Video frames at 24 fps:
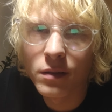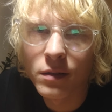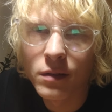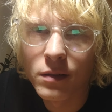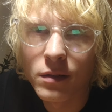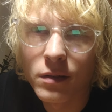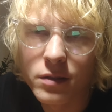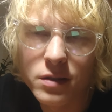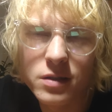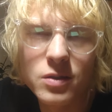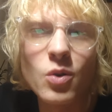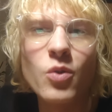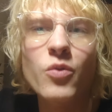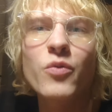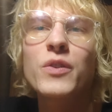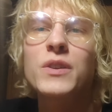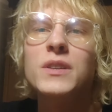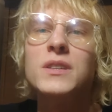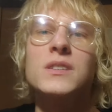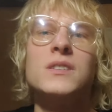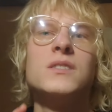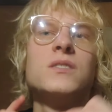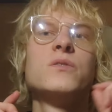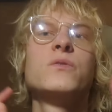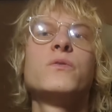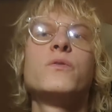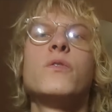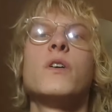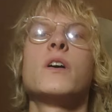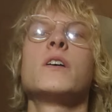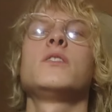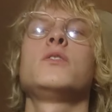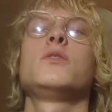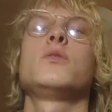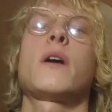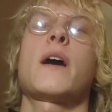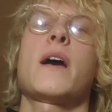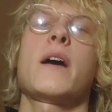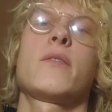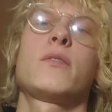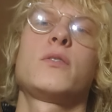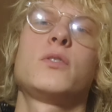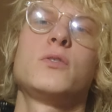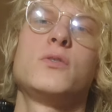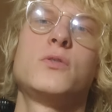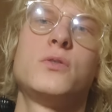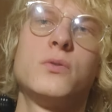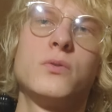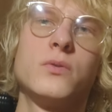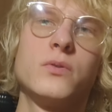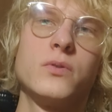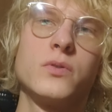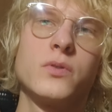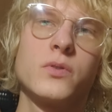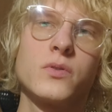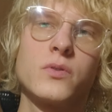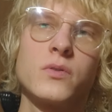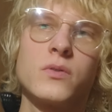So this is what you have to choose.